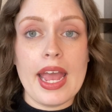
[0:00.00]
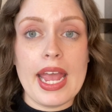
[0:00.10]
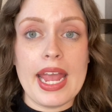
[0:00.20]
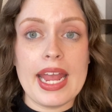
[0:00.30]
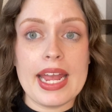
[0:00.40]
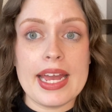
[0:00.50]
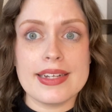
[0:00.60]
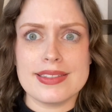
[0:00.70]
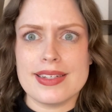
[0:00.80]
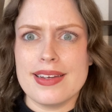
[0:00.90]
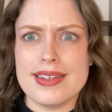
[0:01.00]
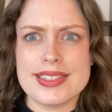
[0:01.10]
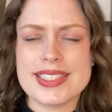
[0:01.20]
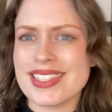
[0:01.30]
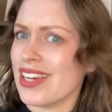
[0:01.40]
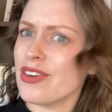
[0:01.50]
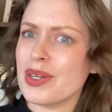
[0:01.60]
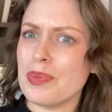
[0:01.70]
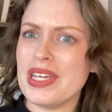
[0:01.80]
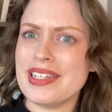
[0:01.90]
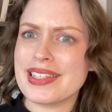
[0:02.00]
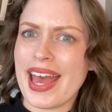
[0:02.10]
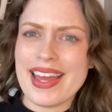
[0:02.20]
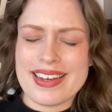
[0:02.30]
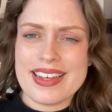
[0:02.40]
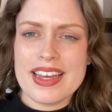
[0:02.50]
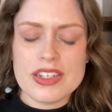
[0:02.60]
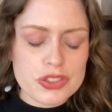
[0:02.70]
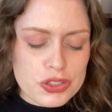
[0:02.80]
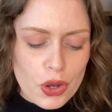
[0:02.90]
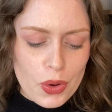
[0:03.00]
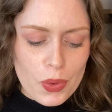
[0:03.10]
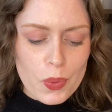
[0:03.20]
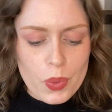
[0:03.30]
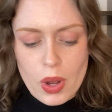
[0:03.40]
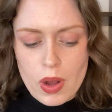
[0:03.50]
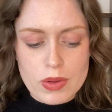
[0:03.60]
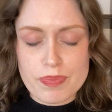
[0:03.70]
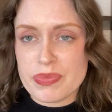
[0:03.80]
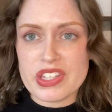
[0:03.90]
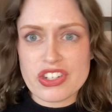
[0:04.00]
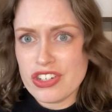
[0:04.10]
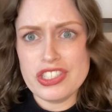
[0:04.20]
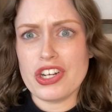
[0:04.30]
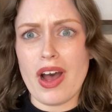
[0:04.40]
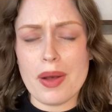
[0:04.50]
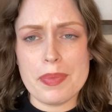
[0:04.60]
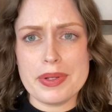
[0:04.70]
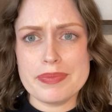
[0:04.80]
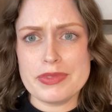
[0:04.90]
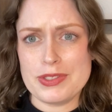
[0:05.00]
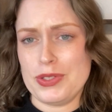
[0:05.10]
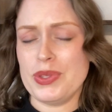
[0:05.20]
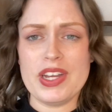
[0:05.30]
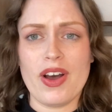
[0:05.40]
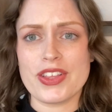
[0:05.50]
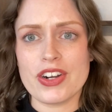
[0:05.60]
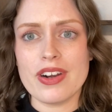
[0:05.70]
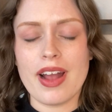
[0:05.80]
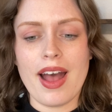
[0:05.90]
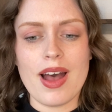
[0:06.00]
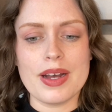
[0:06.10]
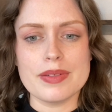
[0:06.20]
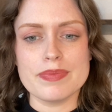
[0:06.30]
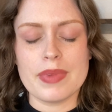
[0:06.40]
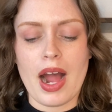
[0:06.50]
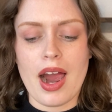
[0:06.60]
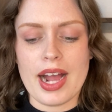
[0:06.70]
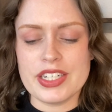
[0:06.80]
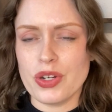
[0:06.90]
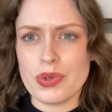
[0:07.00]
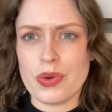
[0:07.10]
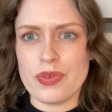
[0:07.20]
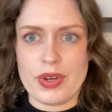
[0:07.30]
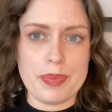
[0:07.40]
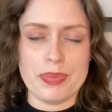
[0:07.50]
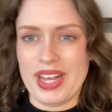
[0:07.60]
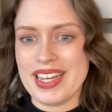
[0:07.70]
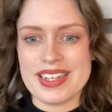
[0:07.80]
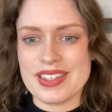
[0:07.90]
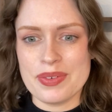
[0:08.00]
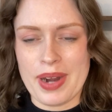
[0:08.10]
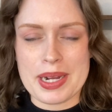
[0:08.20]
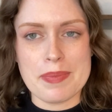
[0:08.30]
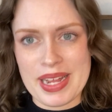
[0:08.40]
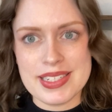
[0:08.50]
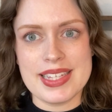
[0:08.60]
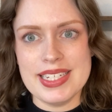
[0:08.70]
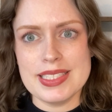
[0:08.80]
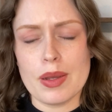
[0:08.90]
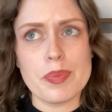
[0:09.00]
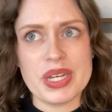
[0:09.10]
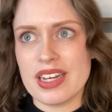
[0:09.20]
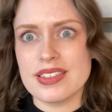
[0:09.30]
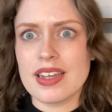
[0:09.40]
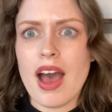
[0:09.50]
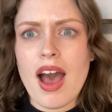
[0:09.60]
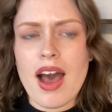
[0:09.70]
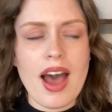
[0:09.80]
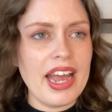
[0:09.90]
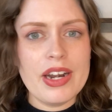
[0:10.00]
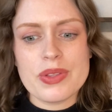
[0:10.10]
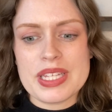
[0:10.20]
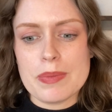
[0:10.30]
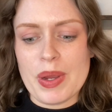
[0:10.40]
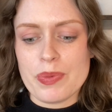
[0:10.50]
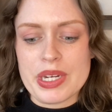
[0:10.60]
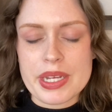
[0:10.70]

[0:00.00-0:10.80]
and scary to be in his head. So good job to the author. I don't know if I blanketly recommend this, because I don't think my reading